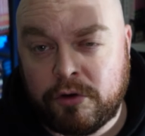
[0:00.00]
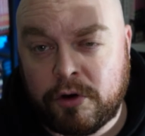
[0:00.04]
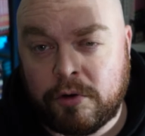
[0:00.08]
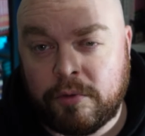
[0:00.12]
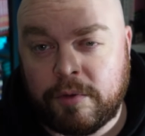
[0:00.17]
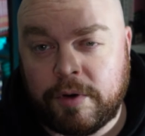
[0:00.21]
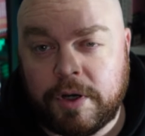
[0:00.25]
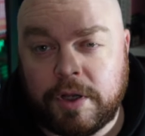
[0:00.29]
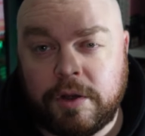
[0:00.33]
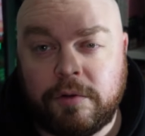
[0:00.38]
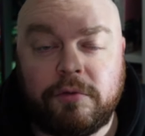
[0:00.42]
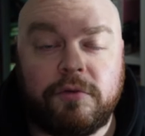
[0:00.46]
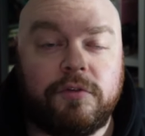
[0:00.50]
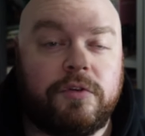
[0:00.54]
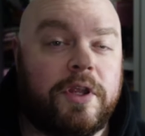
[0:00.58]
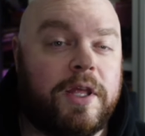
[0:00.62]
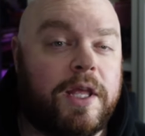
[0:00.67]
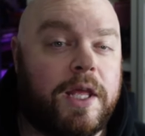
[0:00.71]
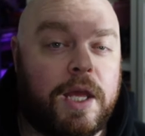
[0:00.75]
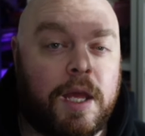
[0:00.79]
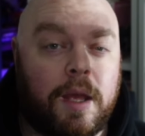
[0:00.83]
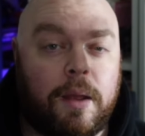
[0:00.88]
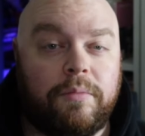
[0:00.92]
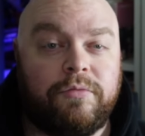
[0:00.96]
already and was
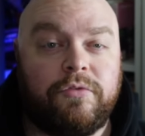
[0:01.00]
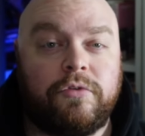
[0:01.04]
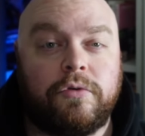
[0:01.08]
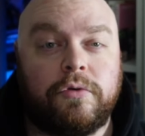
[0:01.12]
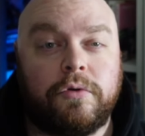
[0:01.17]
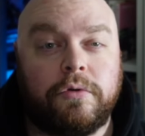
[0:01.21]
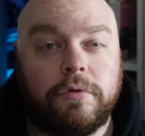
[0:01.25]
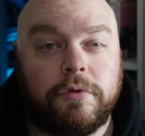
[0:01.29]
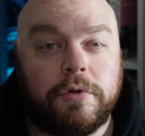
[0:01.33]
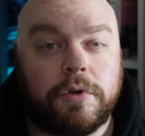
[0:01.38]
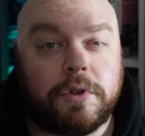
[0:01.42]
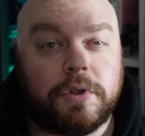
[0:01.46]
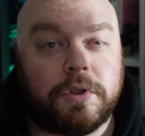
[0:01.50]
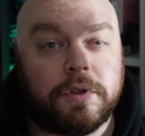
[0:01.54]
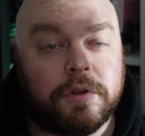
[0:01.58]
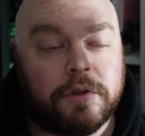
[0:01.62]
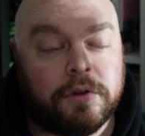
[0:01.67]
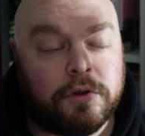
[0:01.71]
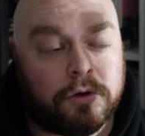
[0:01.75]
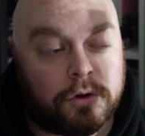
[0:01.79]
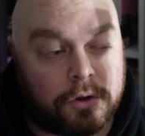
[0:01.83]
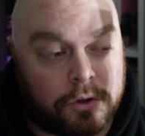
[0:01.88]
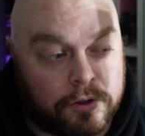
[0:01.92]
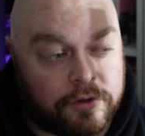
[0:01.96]
absolutely
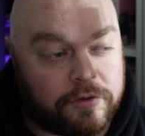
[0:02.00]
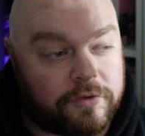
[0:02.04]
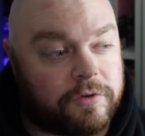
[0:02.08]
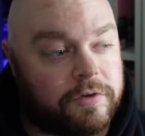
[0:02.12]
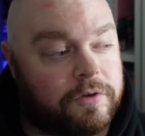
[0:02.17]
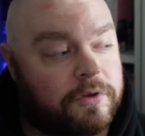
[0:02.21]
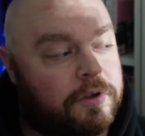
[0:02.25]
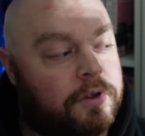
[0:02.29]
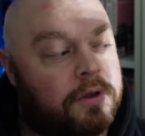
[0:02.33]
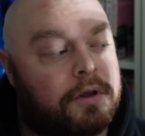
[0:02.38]
hooked.